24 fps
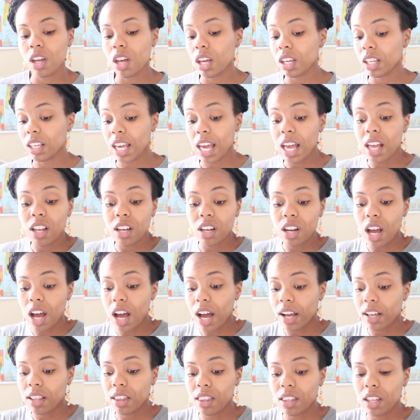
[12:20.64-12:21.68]
Again,
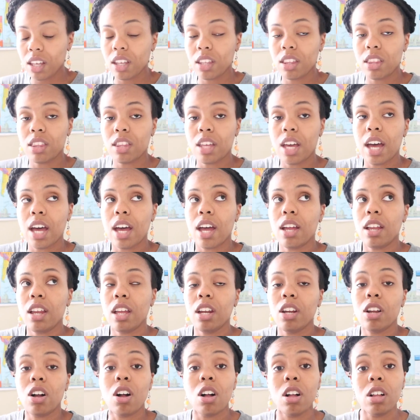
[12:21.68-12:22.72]
I think that
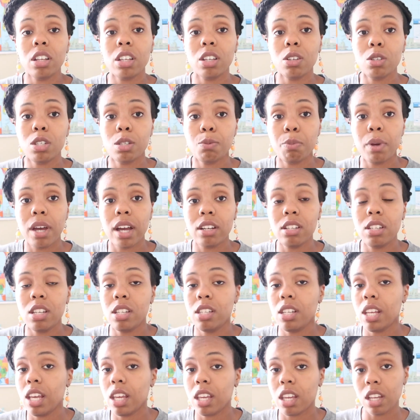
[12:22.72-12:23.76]
it all goes back to
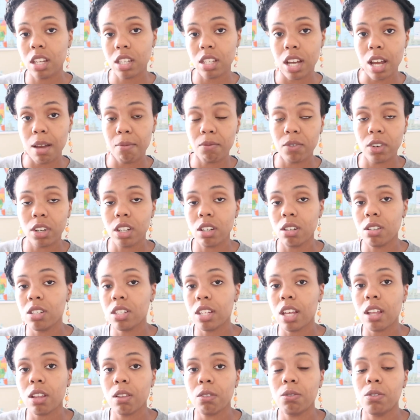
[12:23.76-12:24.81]
taking time for
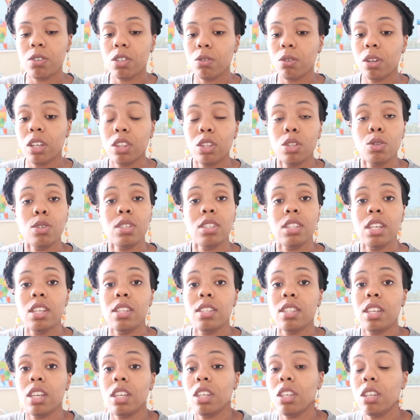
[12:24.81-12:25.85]
yourself, doing those
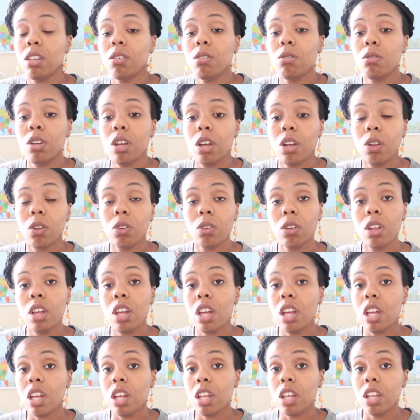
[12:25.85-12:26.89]
things that you know
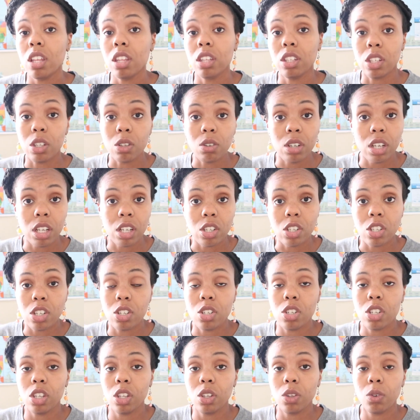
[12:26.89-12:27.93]
you need to
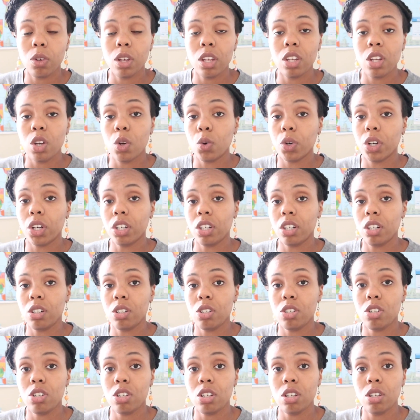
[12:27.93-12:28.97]
do in order
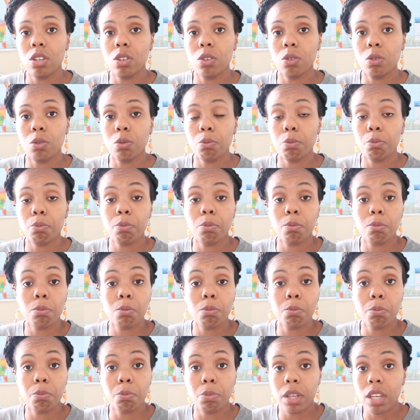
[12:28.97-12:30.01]
to
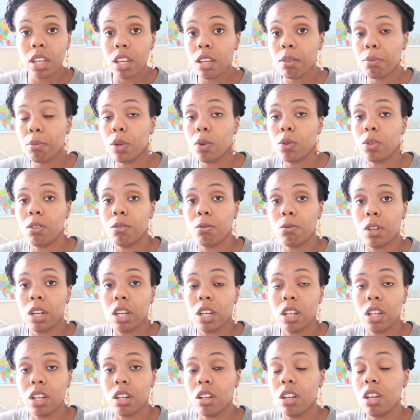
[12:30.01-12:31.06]
be
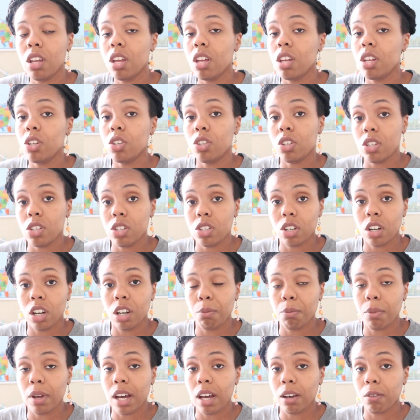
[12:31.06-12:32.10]
motivated to
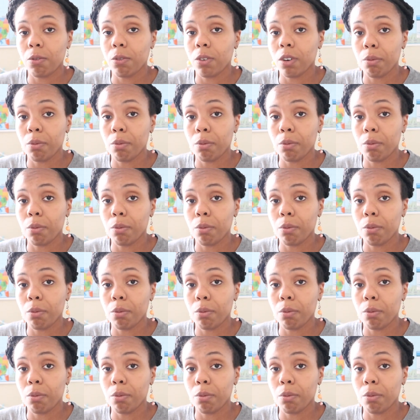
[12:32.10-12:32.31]
start back.